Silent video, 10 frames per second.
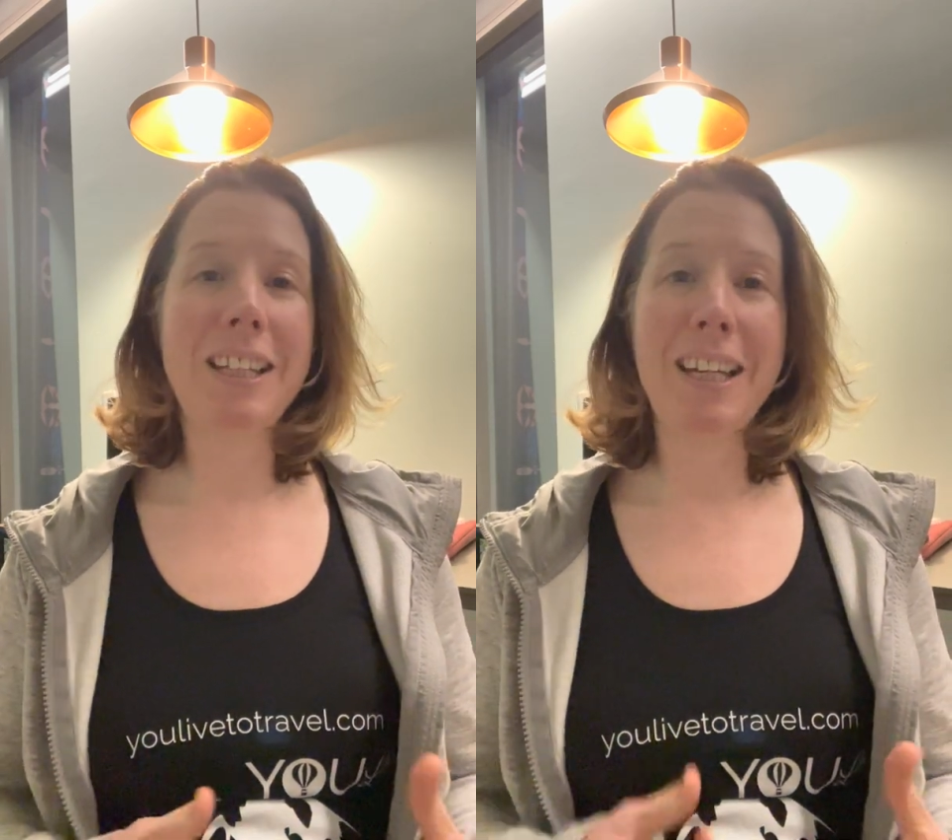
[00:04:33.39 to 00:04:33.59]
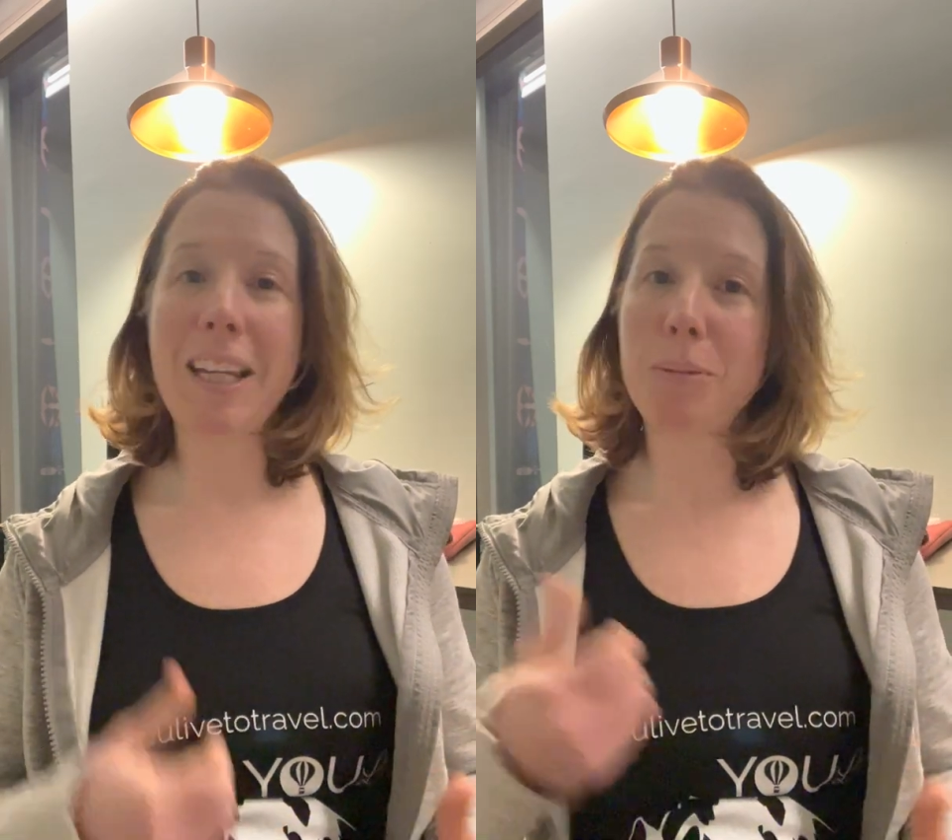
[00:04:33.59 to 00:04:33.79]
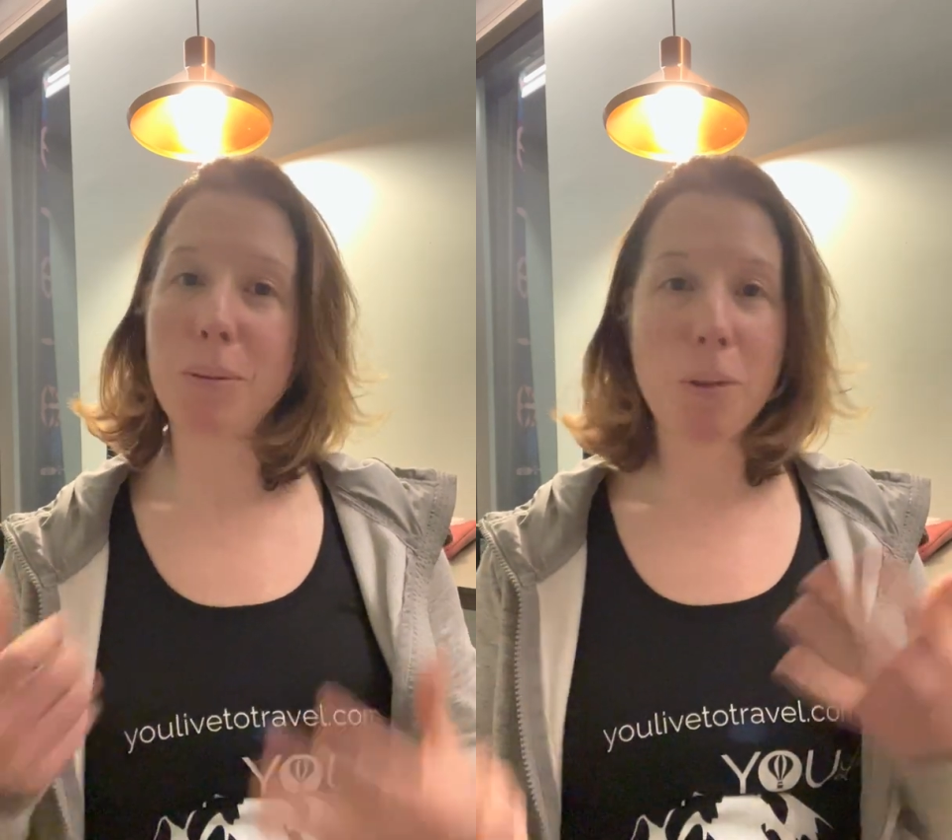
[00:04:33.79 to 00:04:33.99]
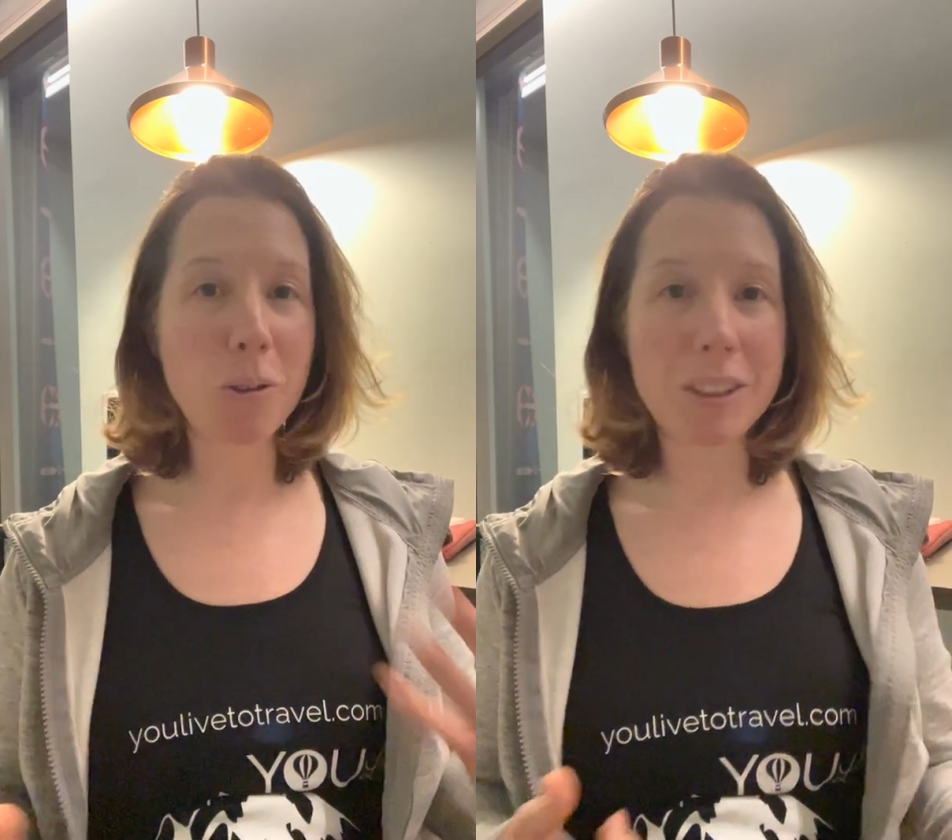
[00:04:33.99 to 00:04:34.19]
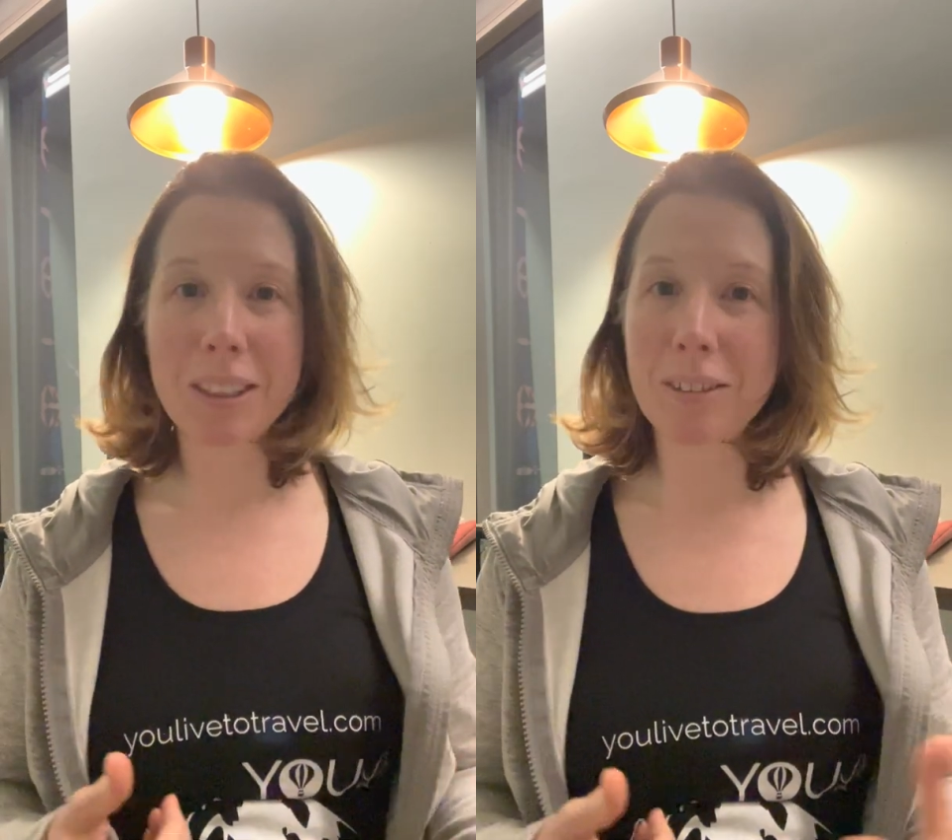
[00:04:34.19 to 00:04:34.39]
and I'll be
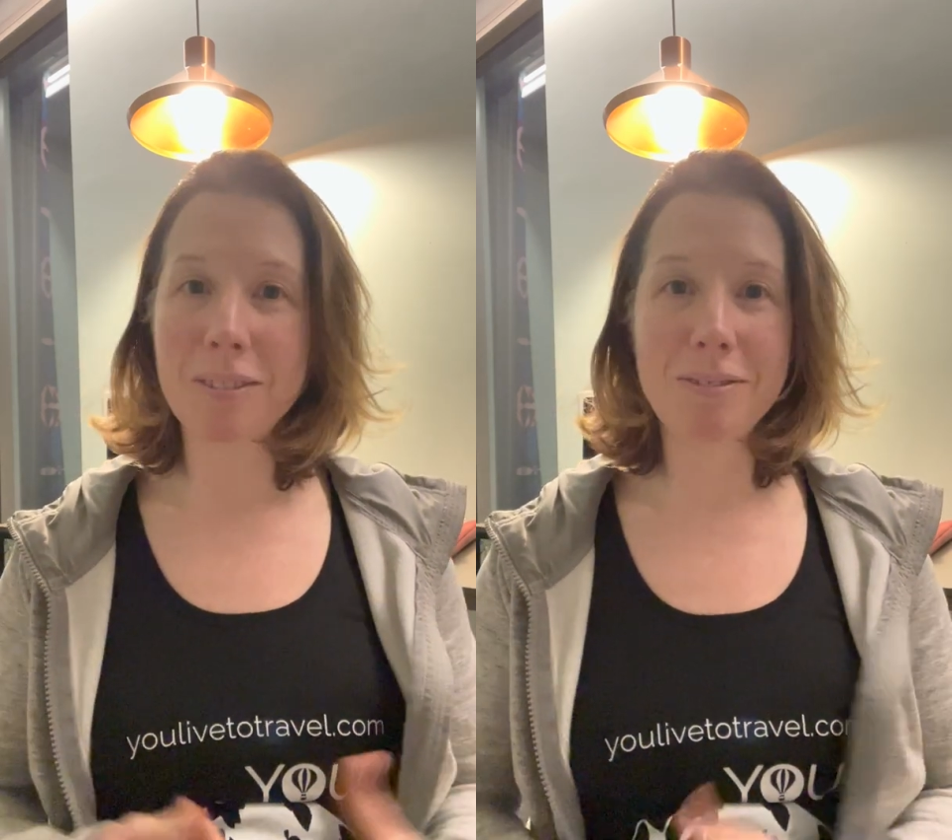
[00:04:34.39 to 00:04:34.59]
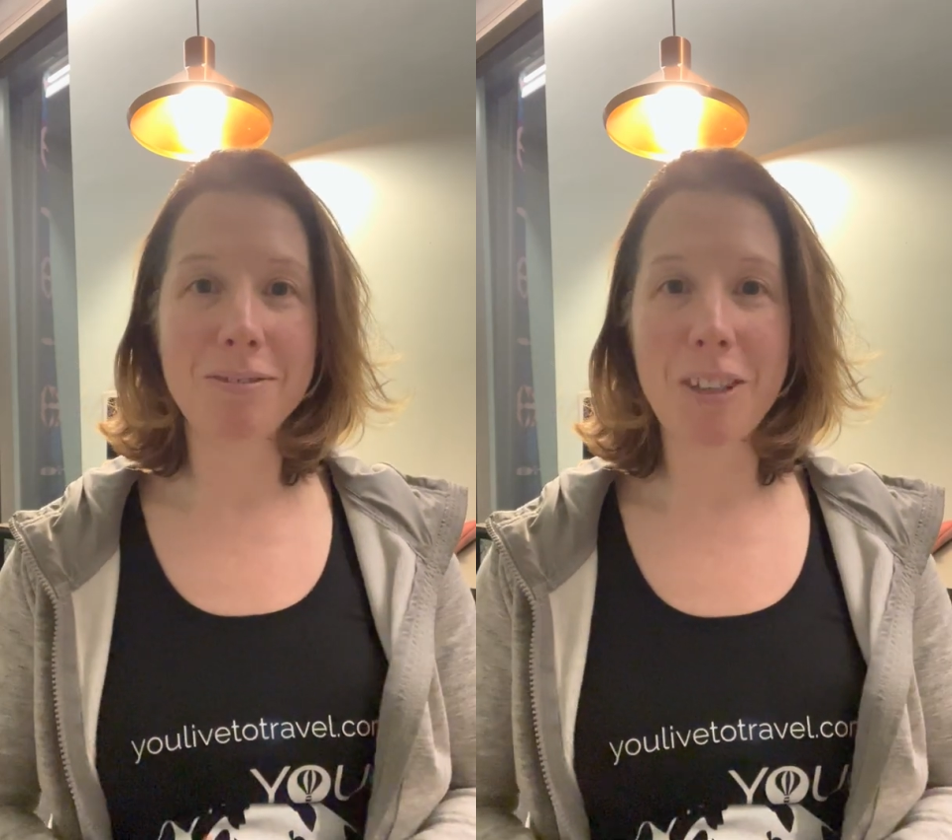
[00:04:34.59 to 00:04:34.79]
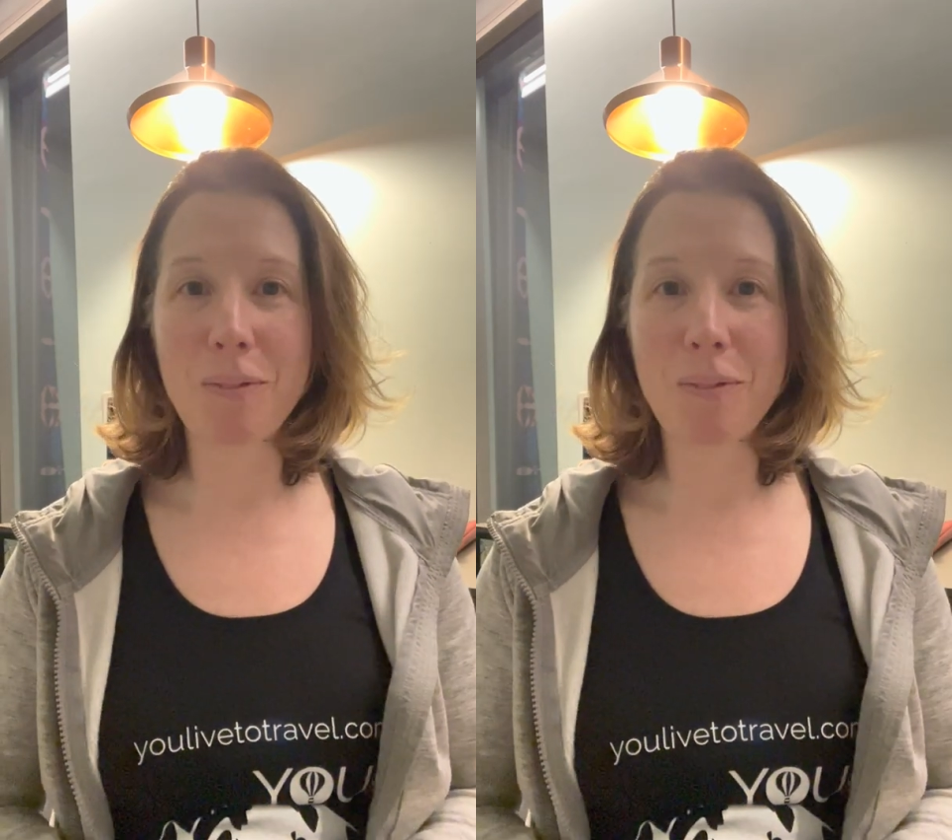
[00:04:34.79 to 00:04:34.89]
posting